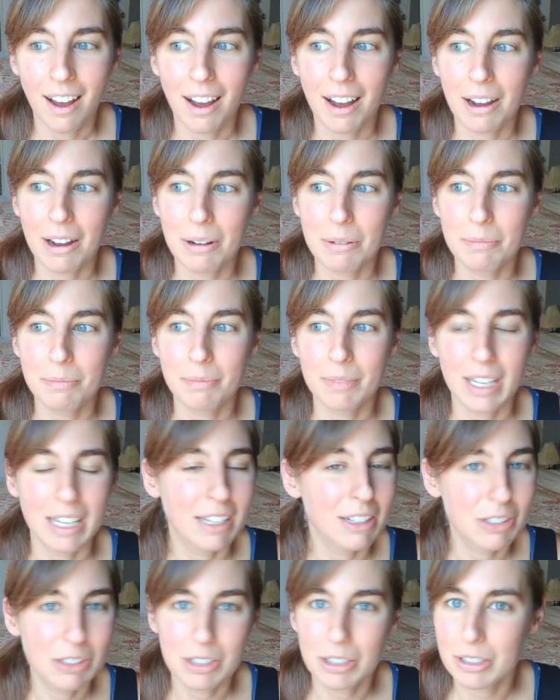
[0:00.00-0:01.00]
um, in
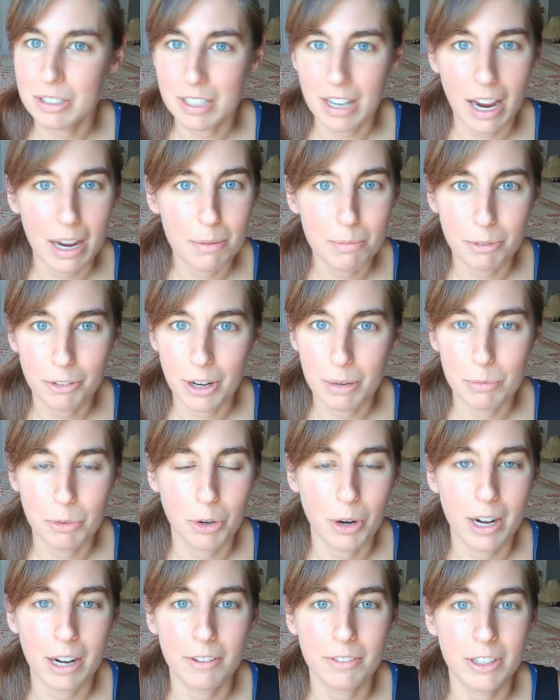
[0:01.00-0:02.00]
a certain time frame
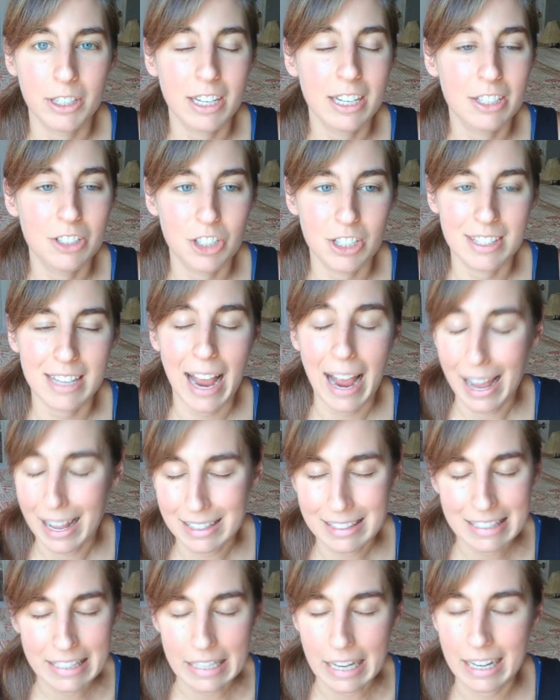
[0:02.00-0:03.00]
or whatever it just
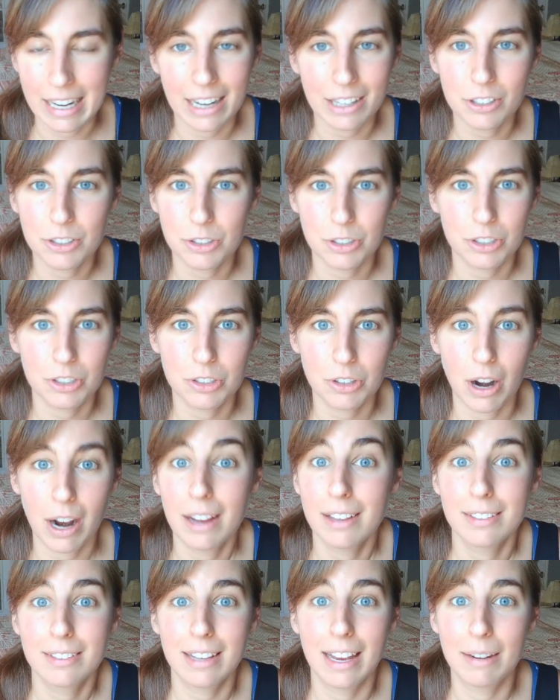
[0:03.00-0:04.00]
adds that extra
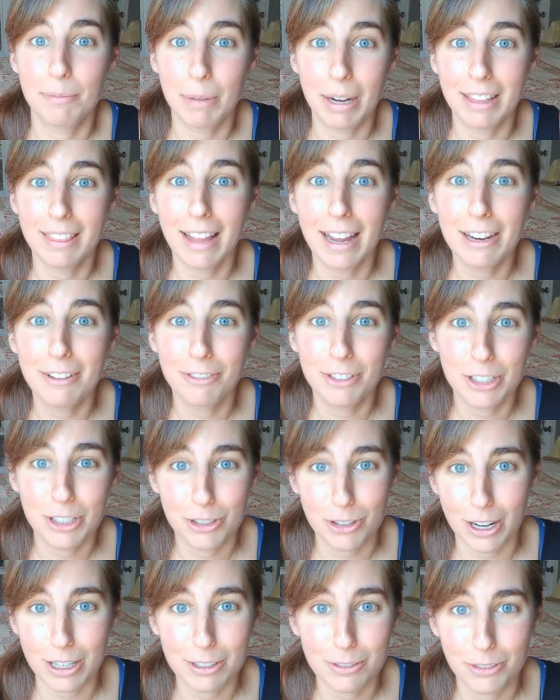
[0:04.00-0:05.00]
stress and my life is
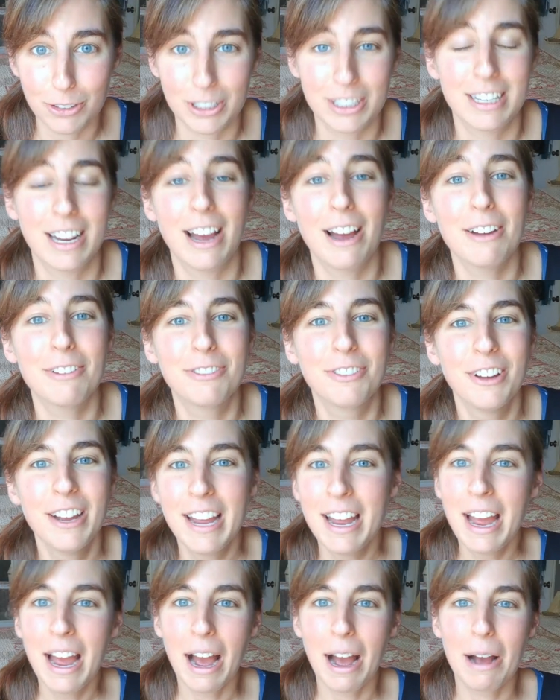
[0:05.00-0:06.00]
stressful enough
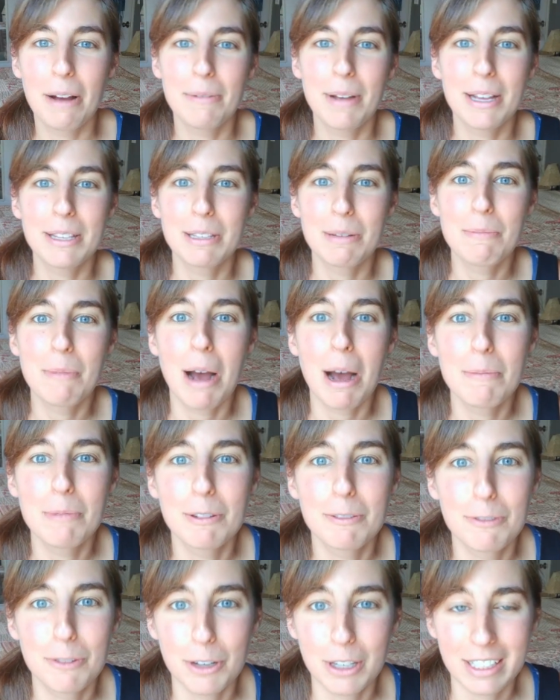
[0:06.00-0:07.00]
um, as a mom
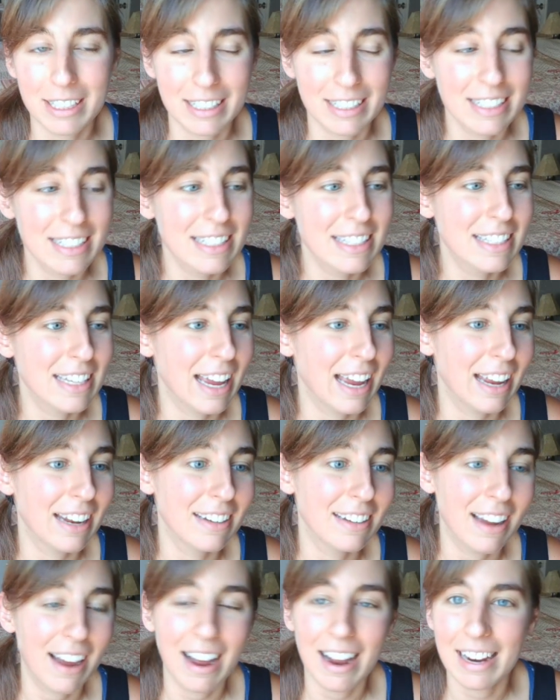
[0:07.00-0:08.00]
of four kids
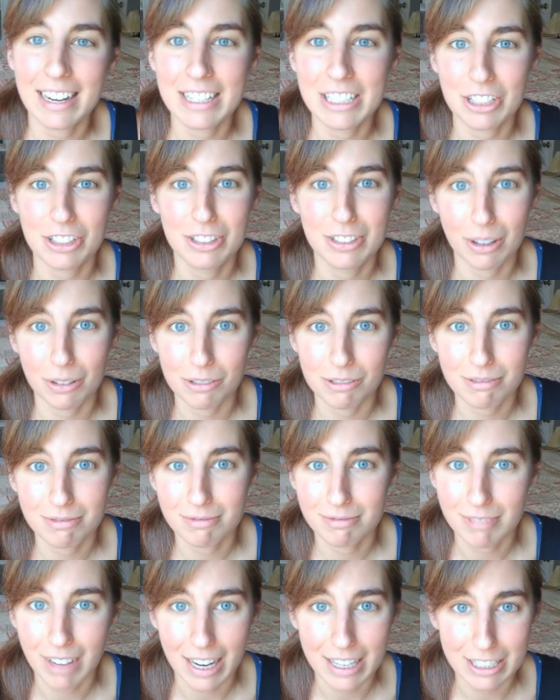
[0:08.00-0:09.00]
and i just don't
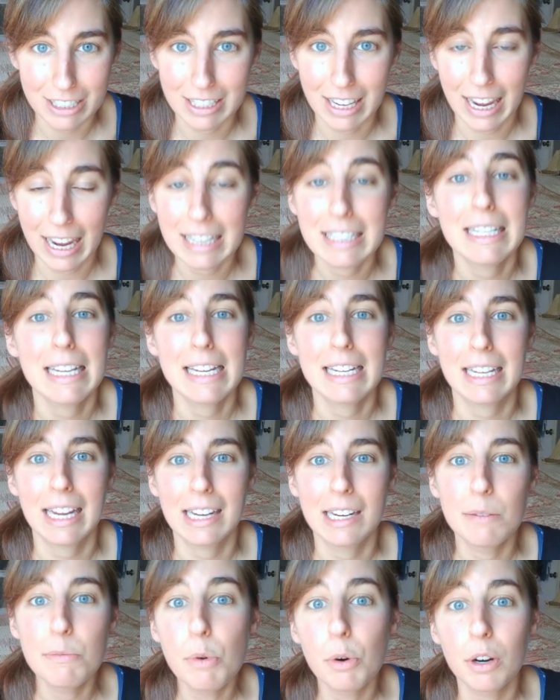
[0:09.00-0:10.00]
i just can't take
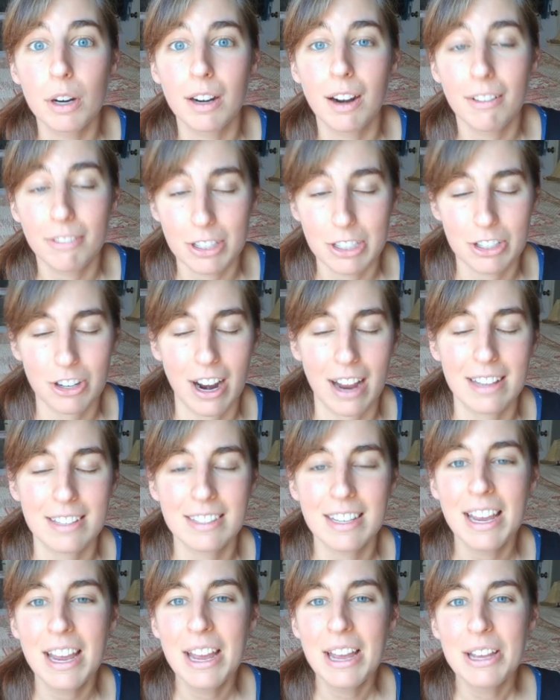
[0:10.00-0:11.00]
any more of the
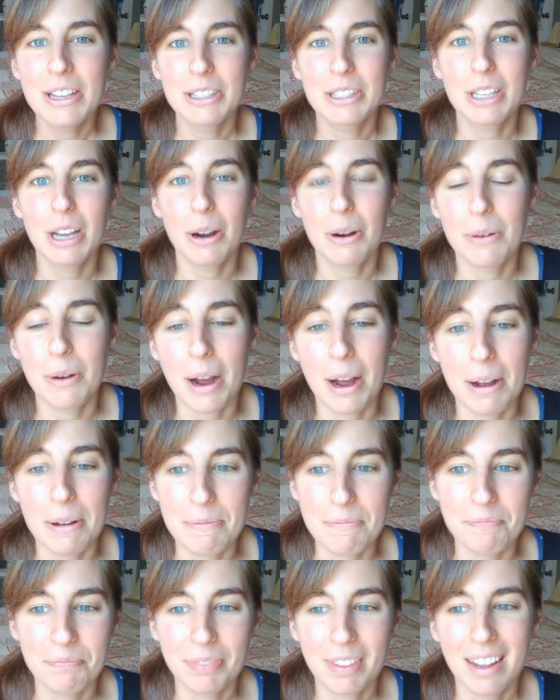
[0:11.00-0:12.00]
stress so
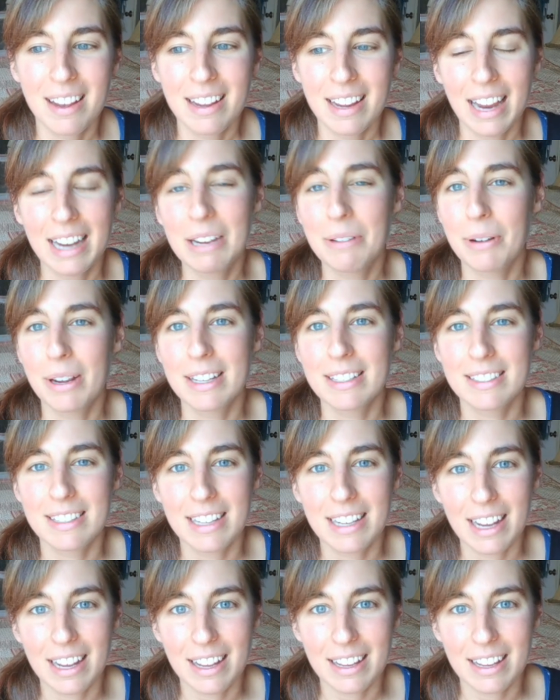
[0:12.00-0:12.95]
um, anyways